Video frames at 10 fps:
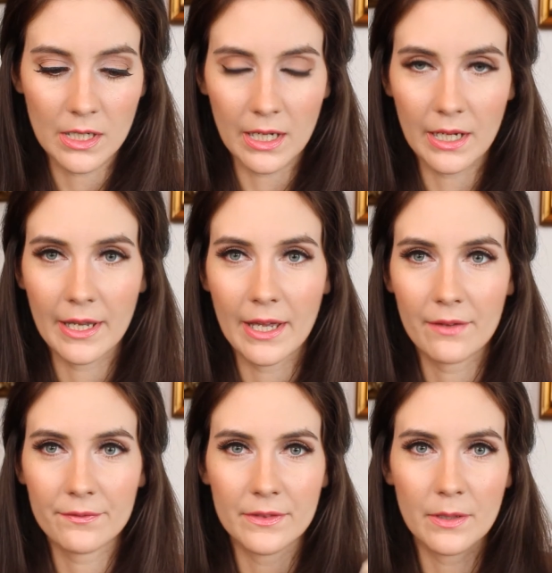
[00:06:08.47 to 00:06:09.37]
I
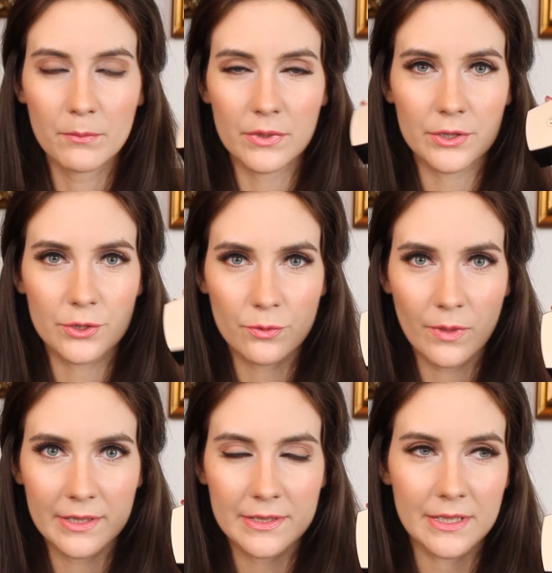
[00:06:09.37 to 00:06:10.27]
have number
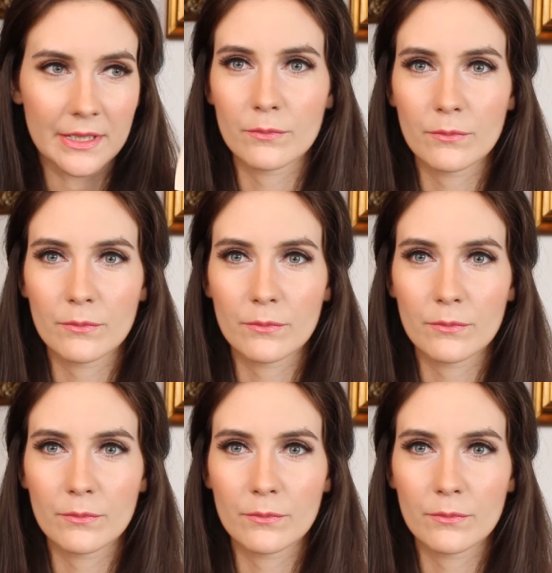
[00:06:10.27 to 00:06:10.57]
twenty.